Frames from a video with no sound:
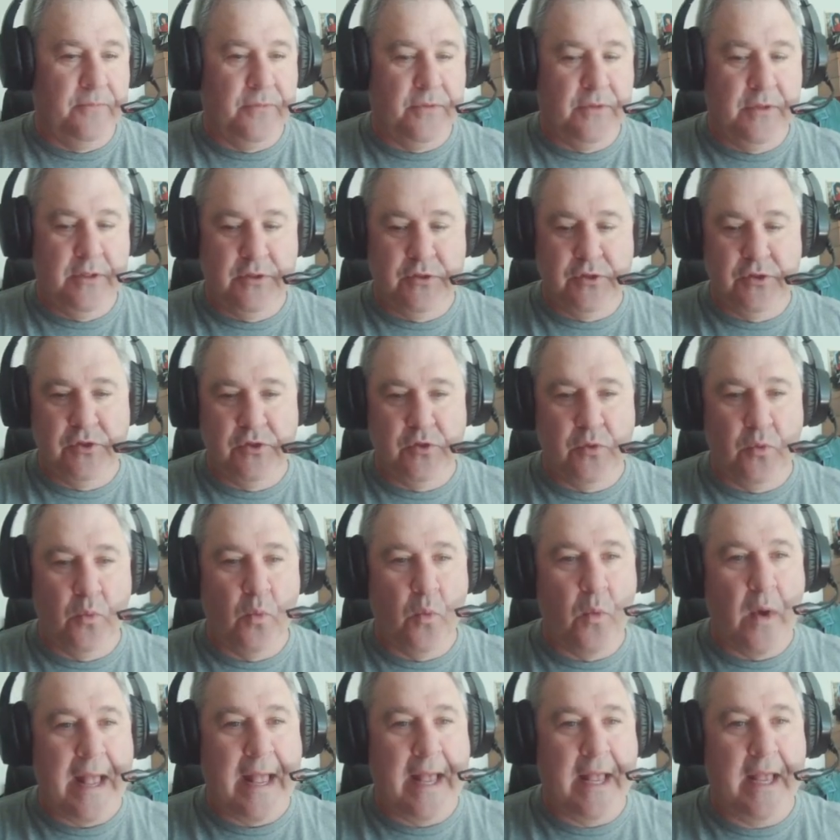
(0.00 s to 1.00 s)
this is a
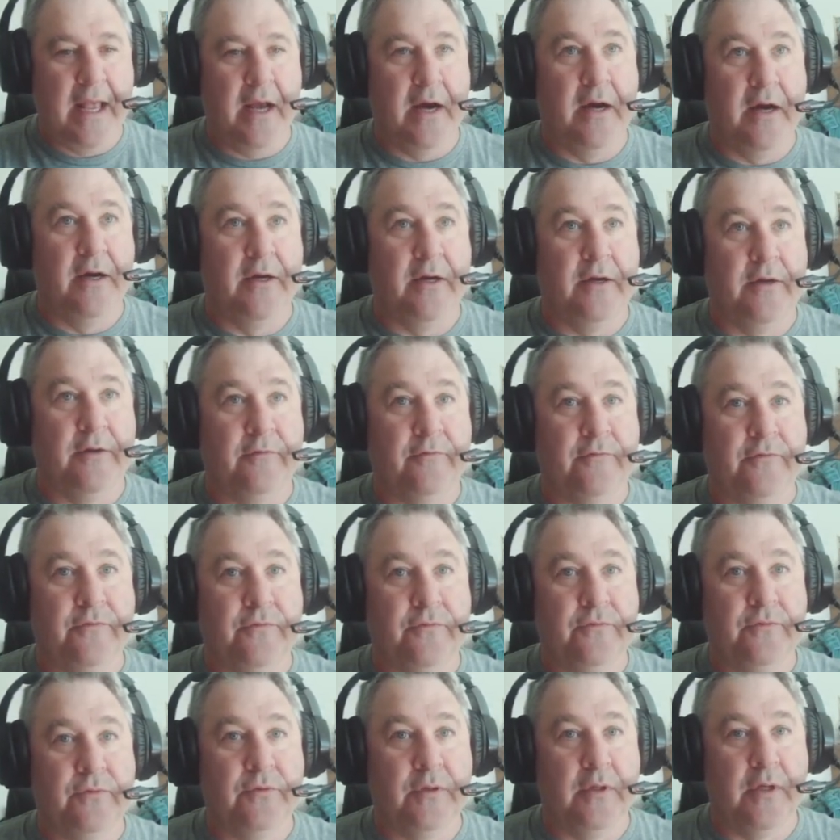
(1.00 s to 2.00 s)
way of
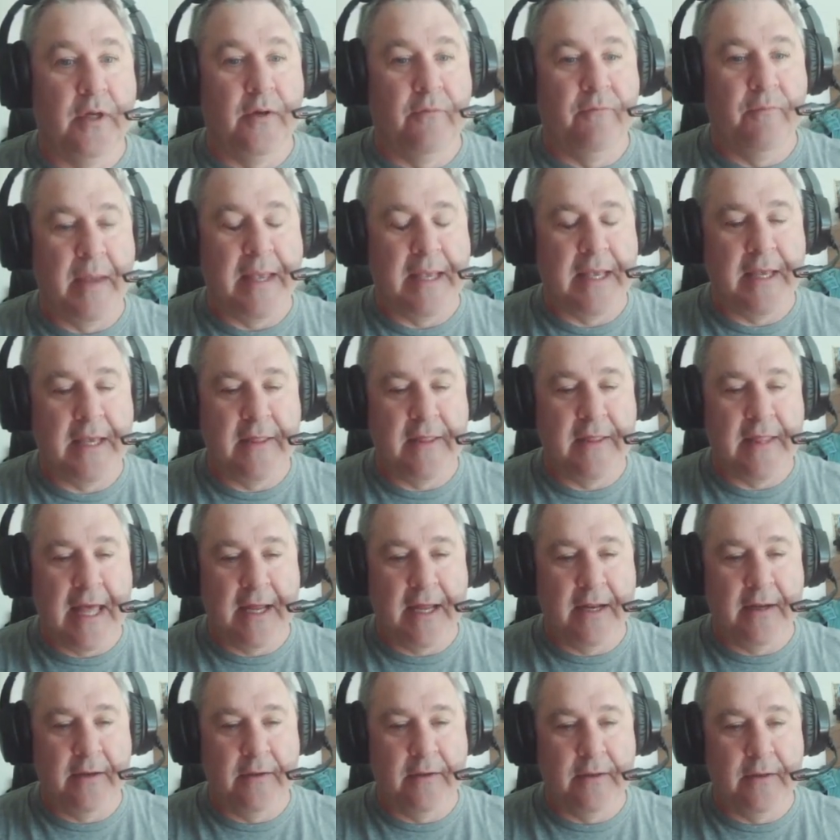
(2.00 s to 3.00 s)
making
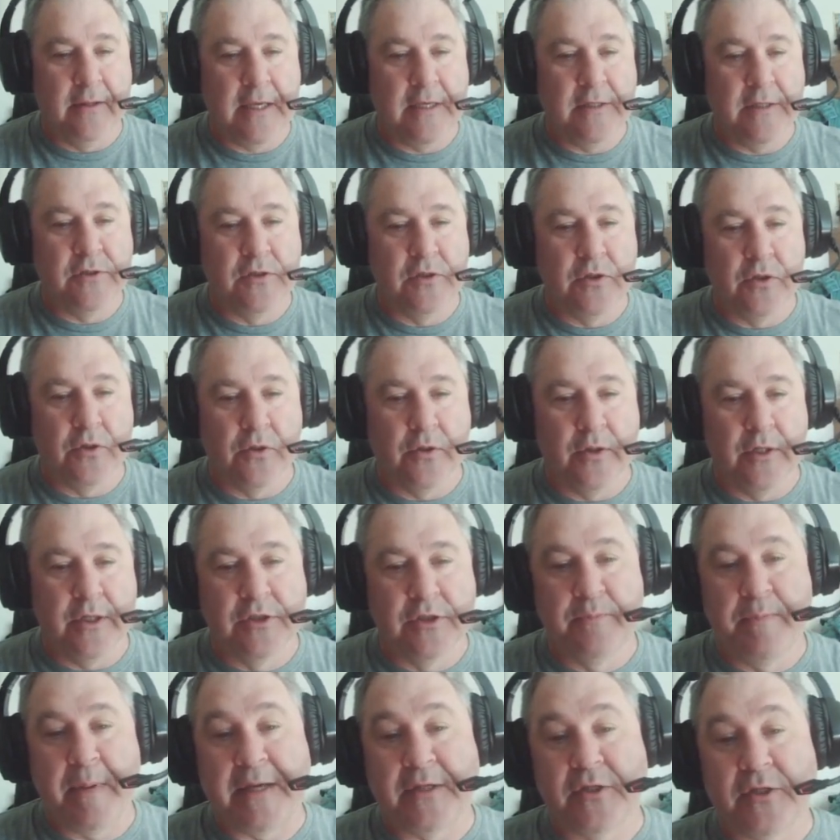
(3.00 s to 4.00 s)
that easier,
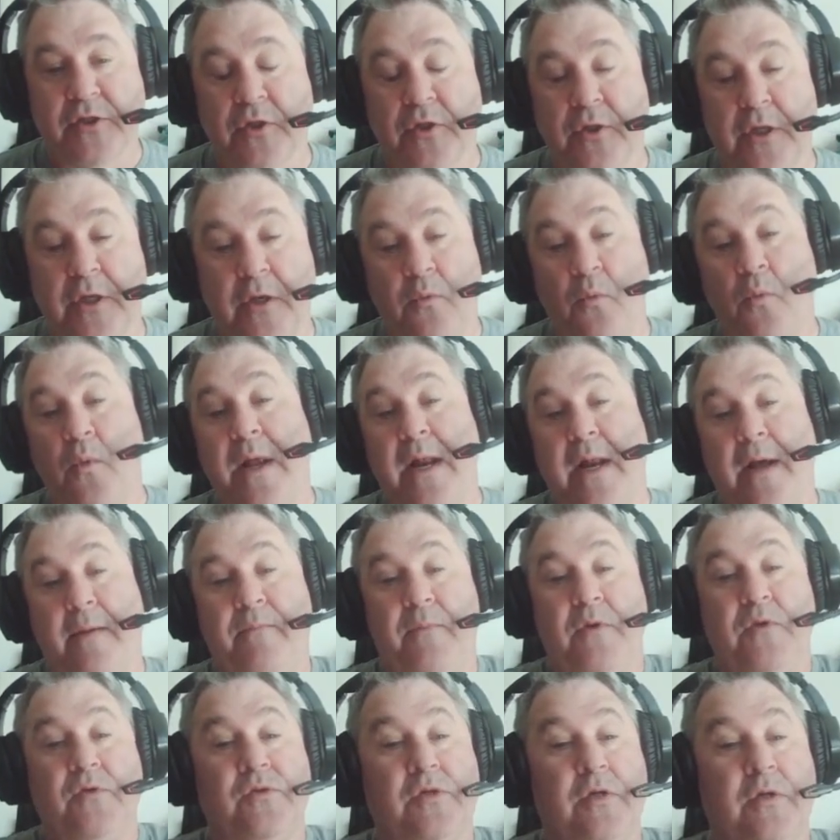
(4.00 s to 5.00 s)
especially when I'm
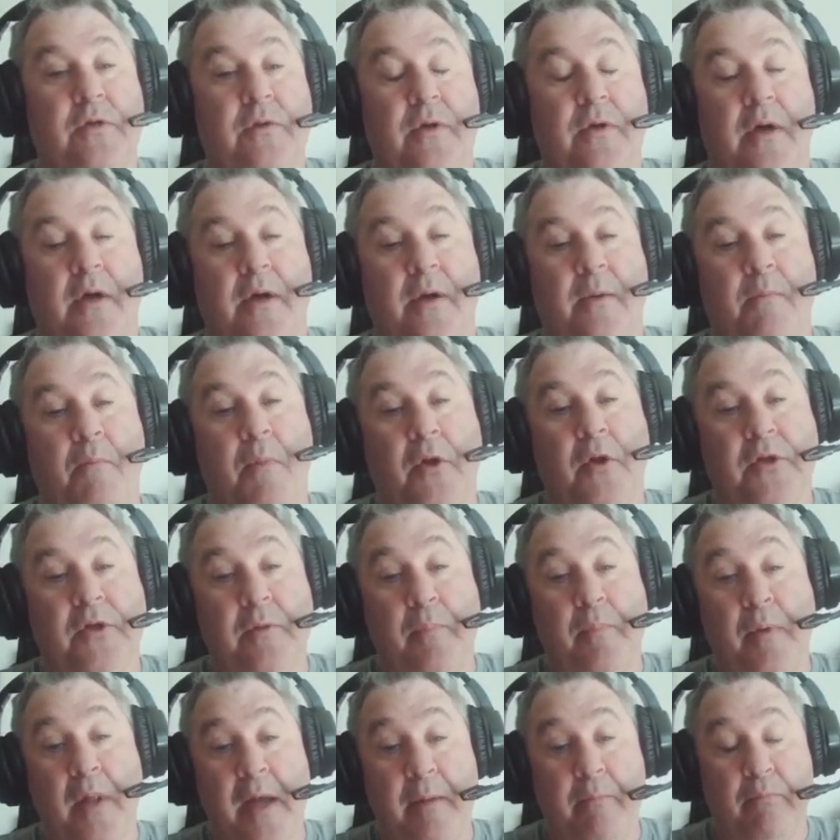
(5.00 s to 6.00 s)
using a
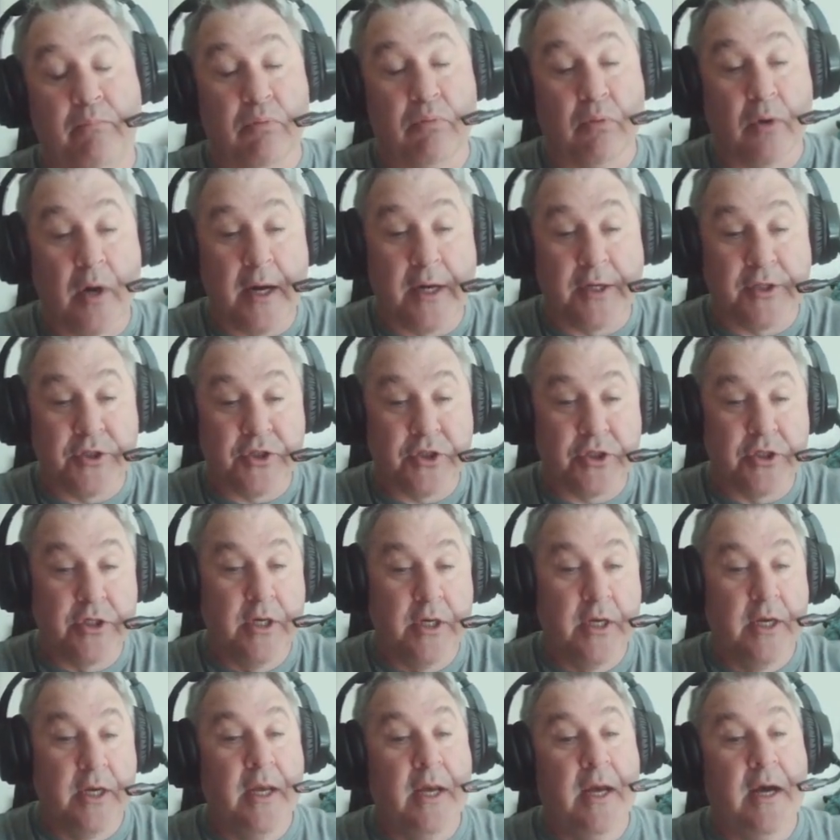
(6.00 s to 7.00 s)
multiply brush.
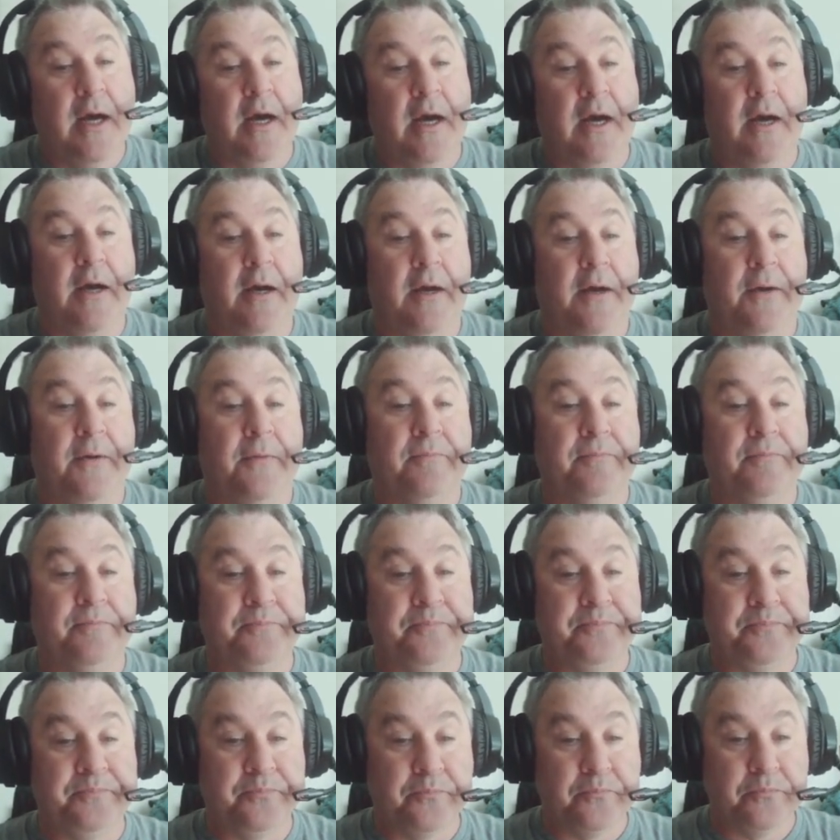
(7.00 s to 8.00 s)
Um,
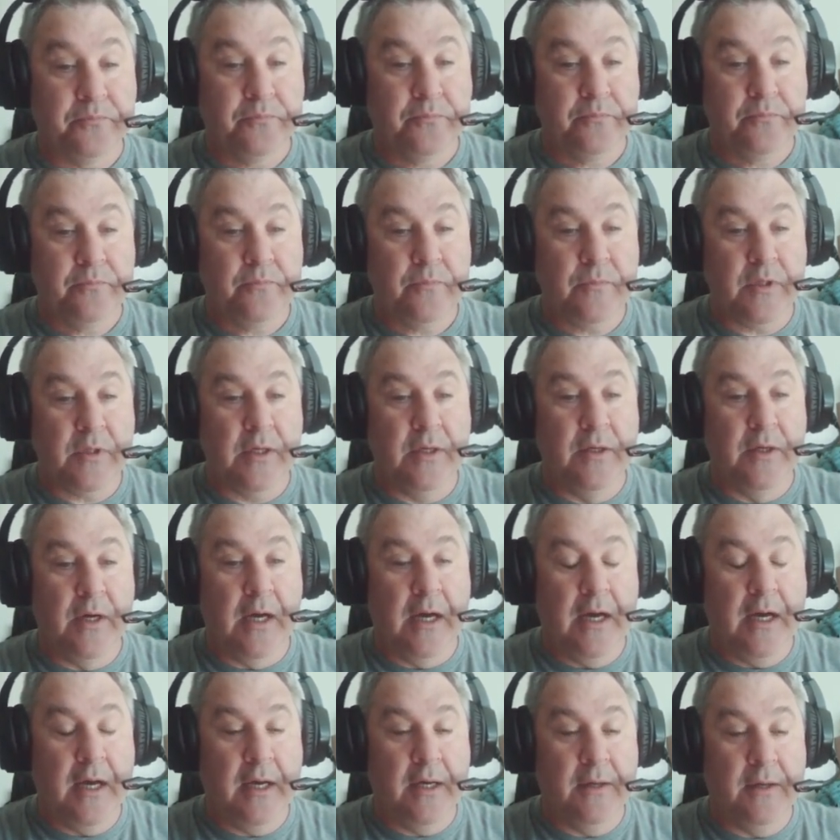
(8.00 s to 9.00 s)

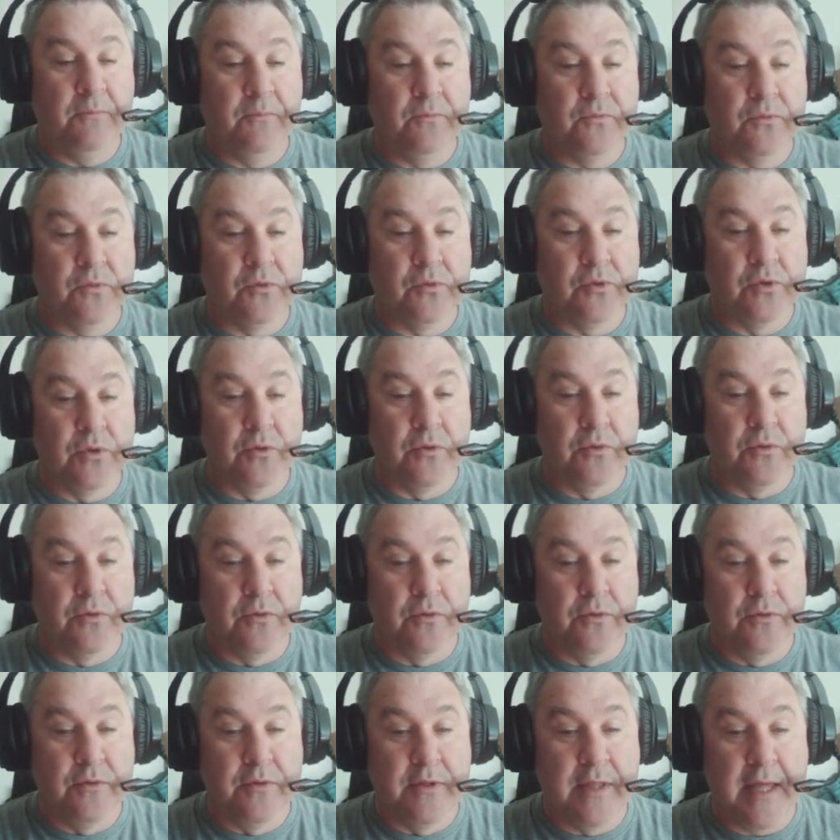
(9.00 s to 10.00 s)
um,
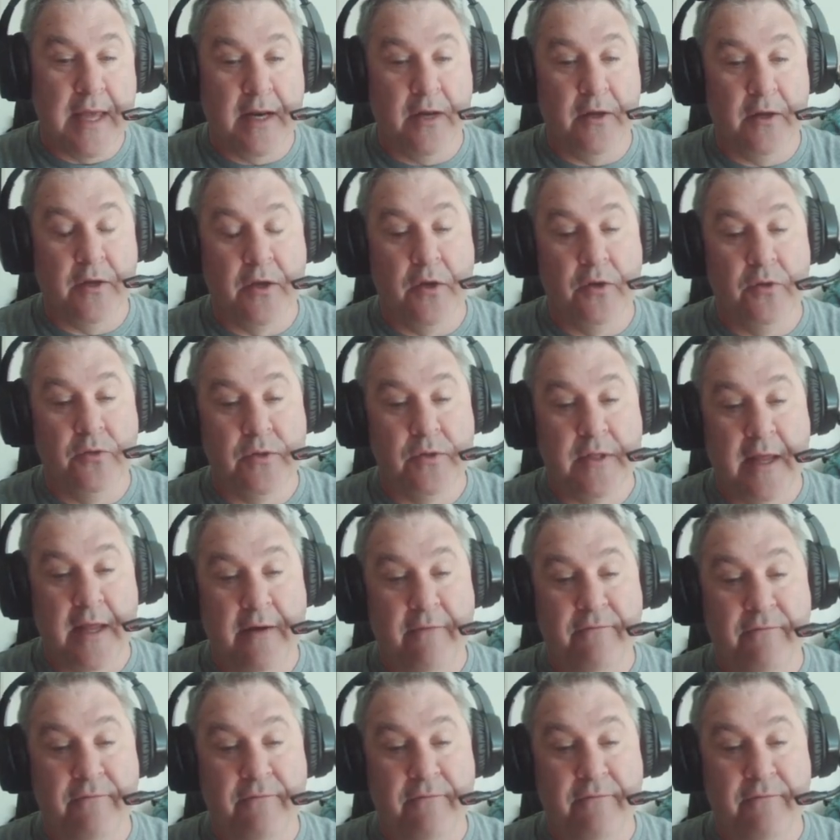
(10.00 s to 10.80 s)
that it